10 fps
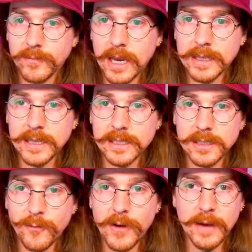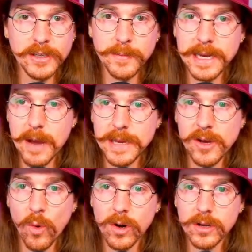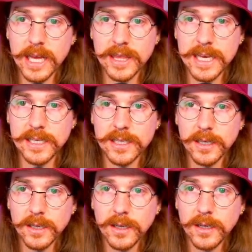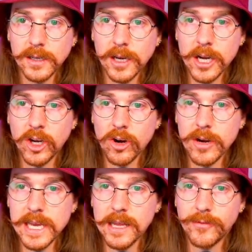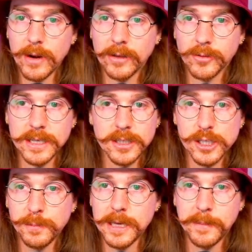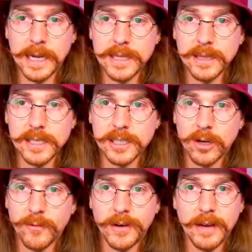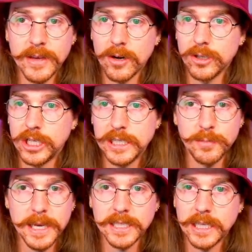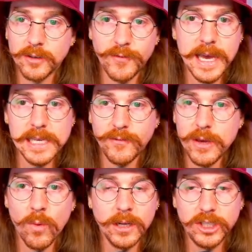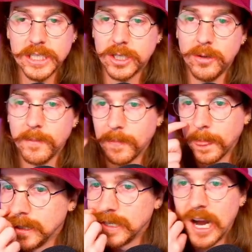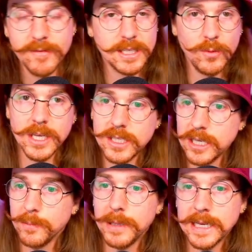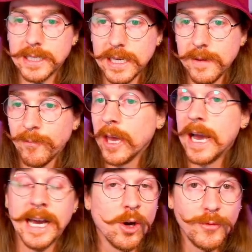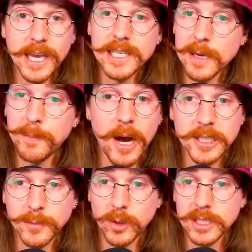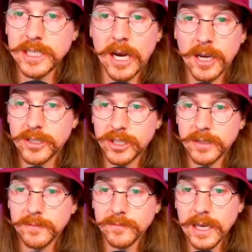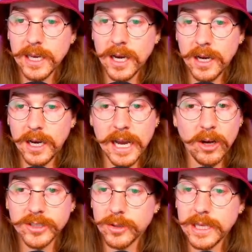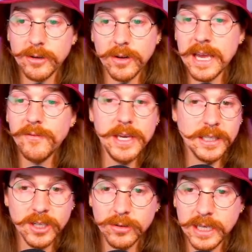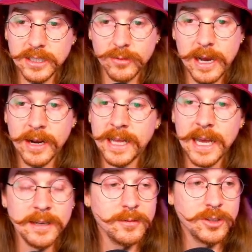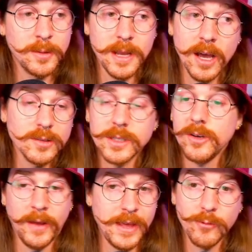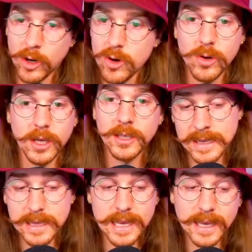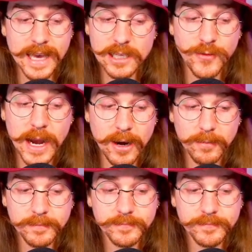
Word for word: I think this is the five. This may not be the order that things occur in throughout the rest of the split, but I think this is our five NRG, Space Station FaZe, V1, G2. Obviously, we could see complexity. I don't think it's impossible to see oxygen. Uh, I also think Envy could turn things around. And and to be honest with you, I think Rogue, I think they can catch fire.